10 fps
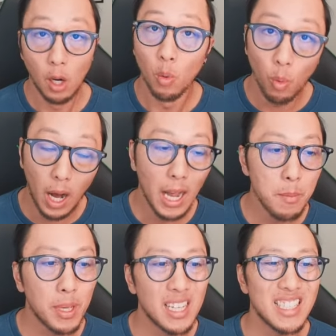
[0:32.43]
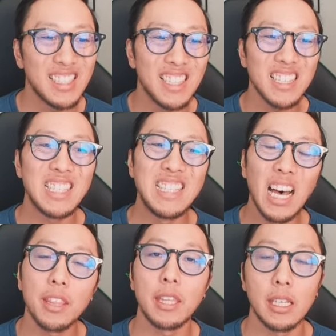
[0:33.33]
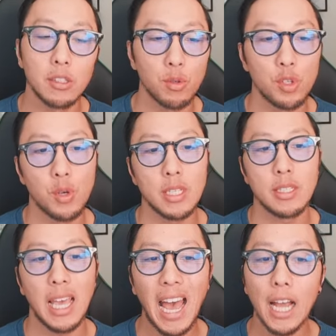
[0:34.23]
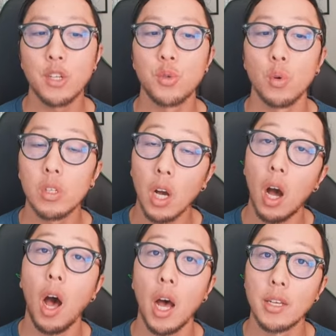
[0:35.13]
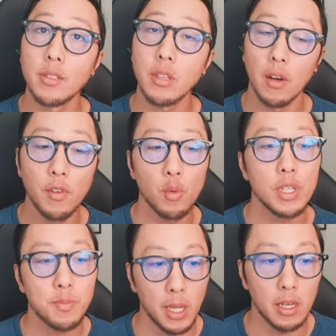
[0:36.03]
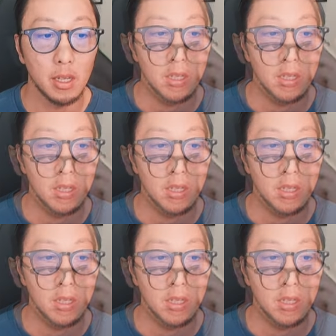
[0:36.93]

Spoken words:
Why? Because it does nothing to address the actual cause of your wrist pain.